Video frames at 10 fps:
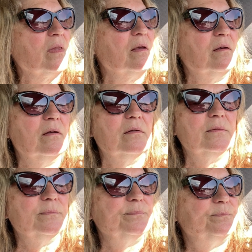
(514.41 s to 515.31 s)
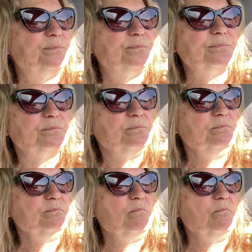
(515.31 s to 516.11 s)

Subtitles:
(silence)